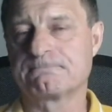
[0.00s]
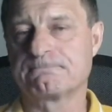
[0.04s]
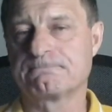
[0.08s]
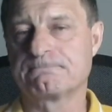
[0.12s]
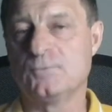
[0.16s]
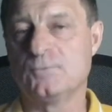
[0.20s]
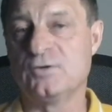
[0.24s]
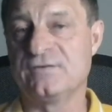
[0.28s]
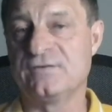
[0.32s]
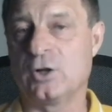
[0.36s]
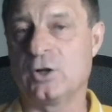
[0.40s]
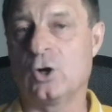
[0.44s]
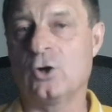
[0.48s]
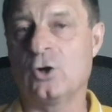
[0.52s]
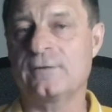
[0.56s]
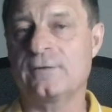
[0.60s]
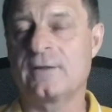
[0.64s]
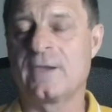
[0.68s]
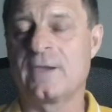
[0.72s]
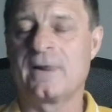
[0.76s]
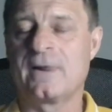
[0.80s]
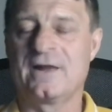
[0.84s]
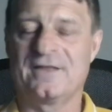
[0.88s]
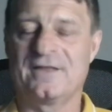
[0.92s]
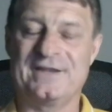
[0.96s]
Moving on,
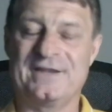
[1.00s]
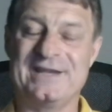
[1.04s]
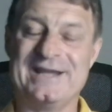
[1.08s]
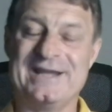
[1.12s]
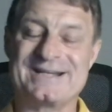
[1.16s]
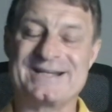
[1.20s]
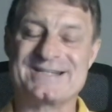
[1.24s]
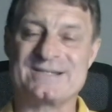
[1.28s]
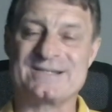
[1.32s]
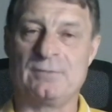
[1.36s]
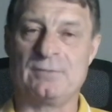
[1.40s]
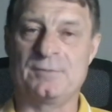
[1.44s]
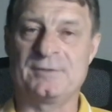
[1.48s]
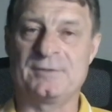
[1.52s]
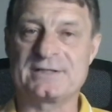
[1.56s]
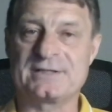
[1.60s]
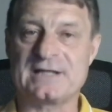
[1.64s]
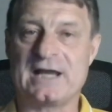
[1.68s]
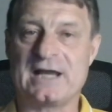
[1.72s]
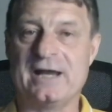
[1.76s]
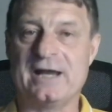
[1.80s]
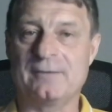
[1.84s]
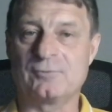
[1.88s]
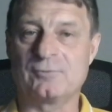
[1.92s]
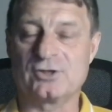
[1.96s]
the next supplement
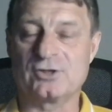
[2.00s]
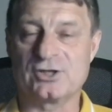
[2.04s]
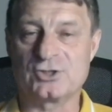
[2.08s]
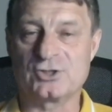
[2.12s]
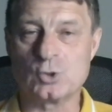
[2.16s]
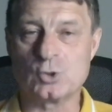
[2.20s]
I'm going to